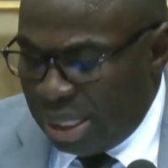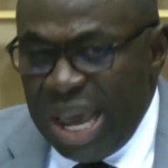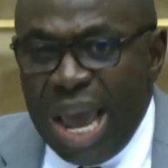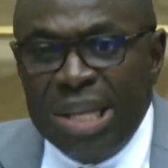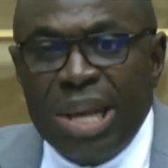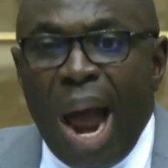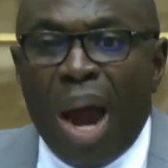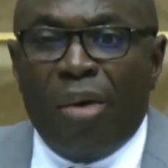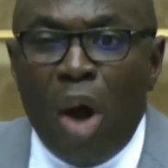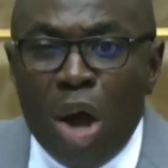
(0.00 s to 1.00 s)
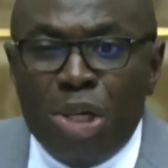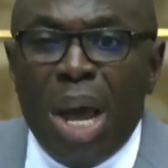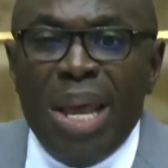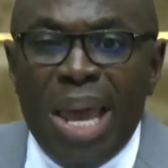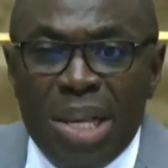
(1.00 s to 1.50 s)
These are
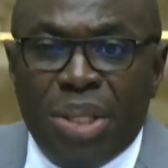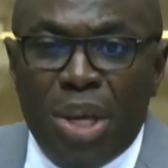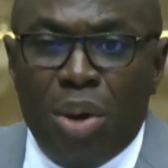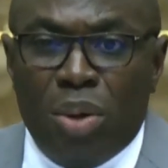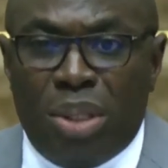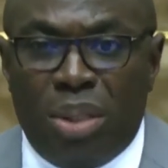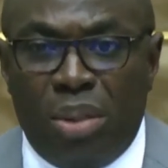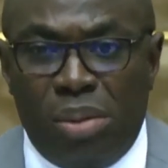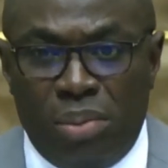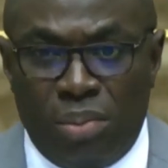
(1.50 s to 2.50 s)
crucial issues.